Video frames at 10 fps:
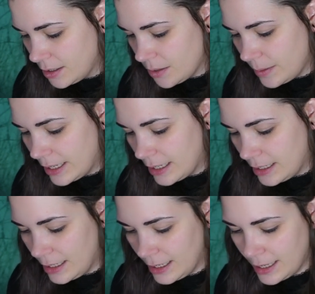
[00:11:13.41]
so we can
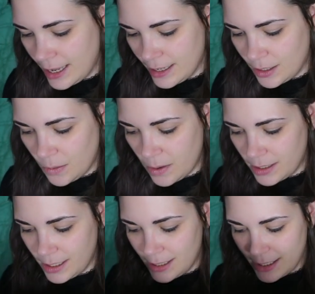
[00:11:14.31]
get to
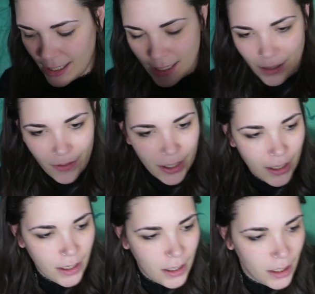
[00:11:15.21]
what's inside of
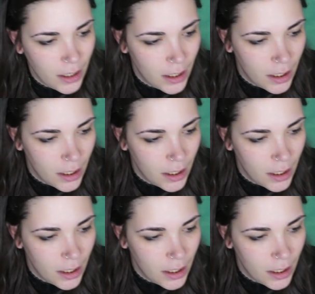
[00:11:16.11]
here.